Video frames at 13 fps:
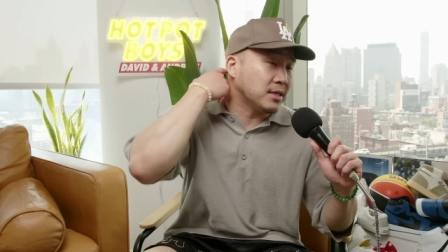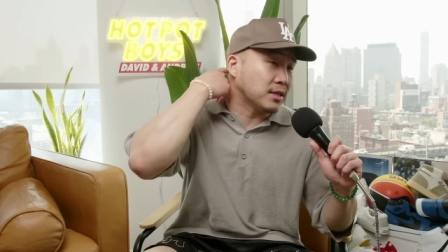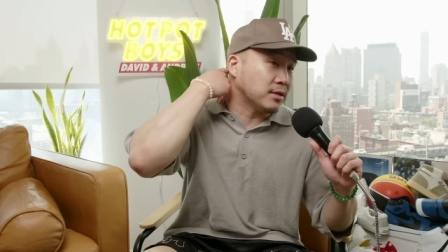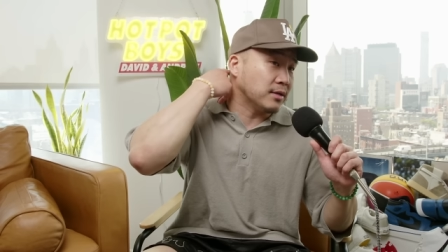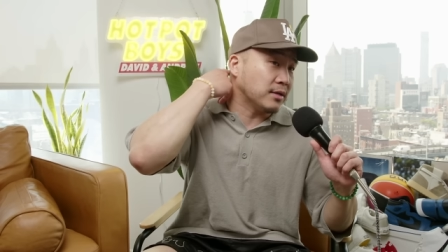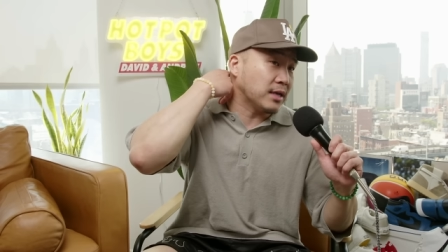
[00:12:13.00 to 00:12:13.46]

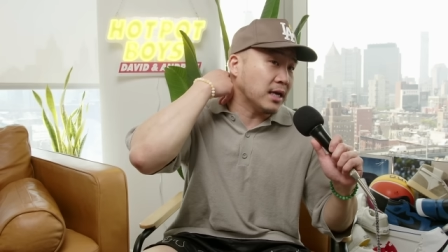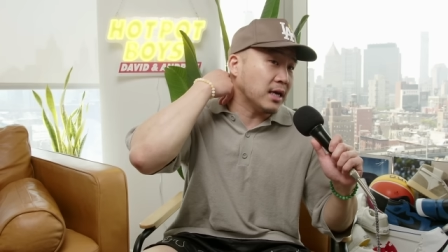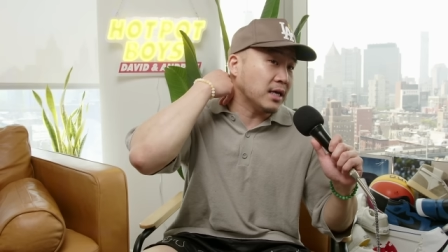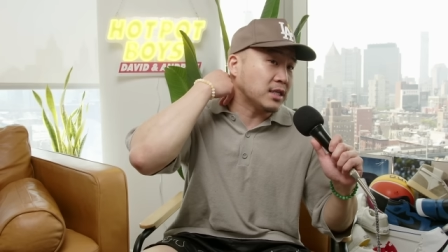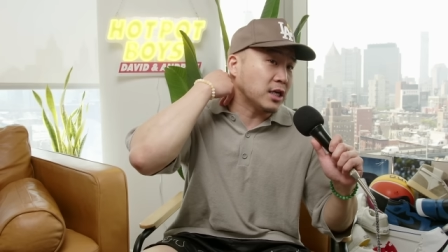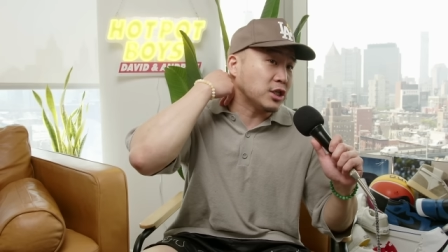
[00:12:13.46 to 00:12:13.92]
until it,
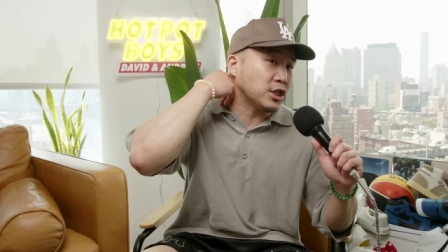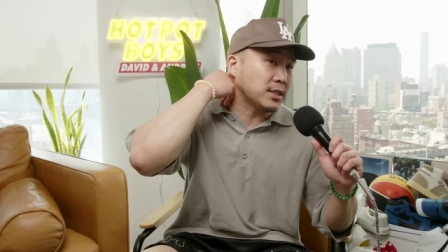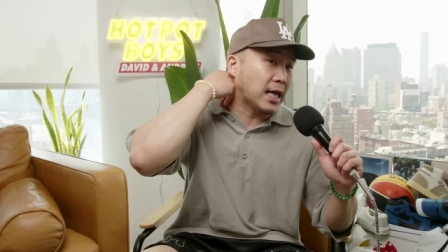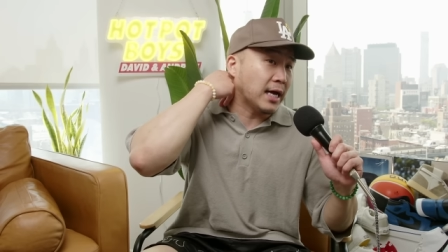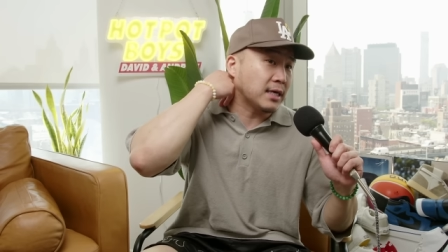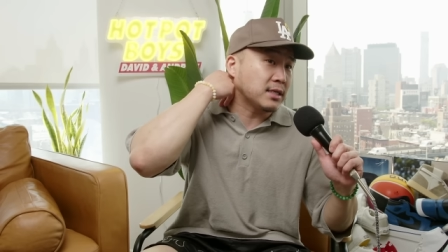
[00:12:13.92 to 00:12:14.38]
it touches
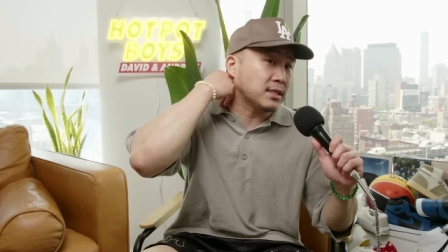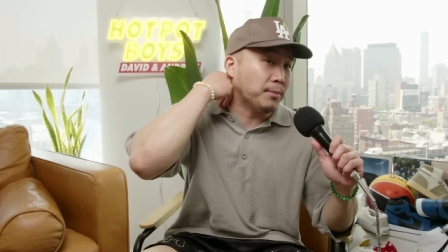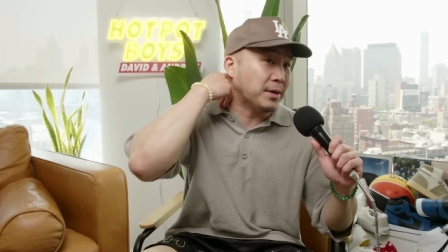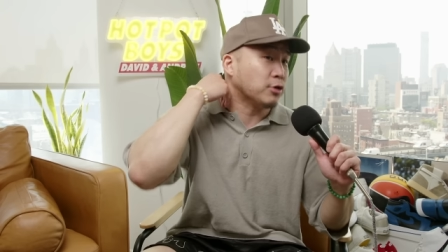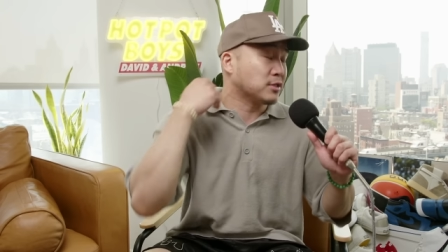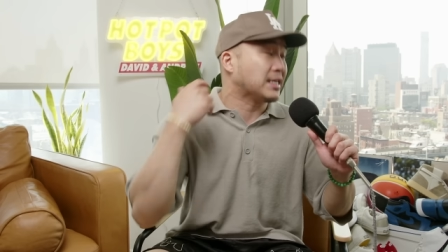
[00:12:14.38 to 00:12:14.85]
like
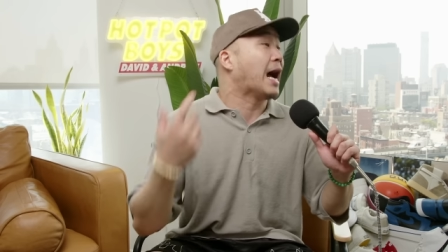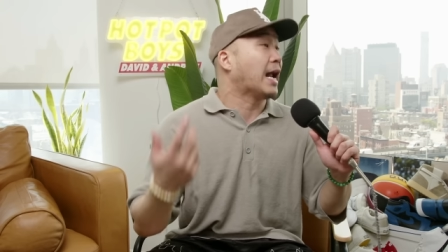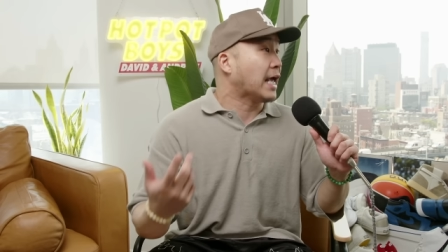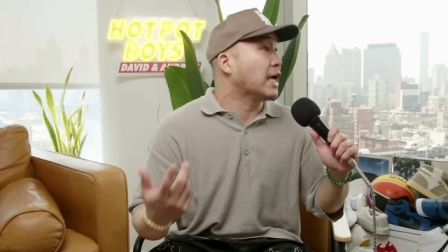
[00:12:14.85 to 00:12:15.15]
somebody who's not